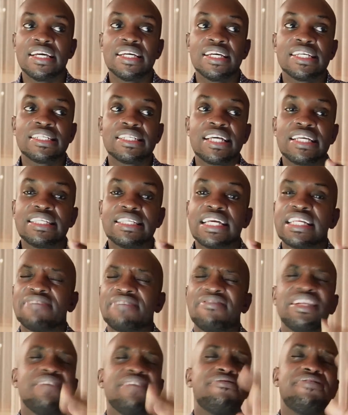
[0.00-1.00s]
such that
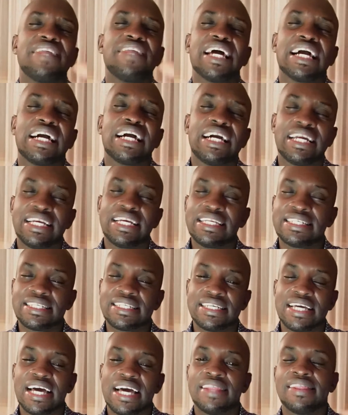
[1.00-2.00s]
even if they are
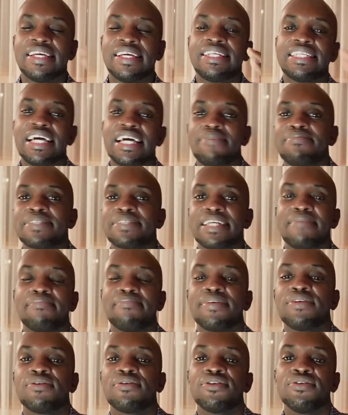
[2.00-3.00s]
crazy and they type
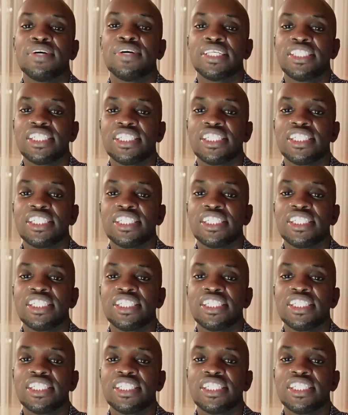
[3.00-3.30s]
something on your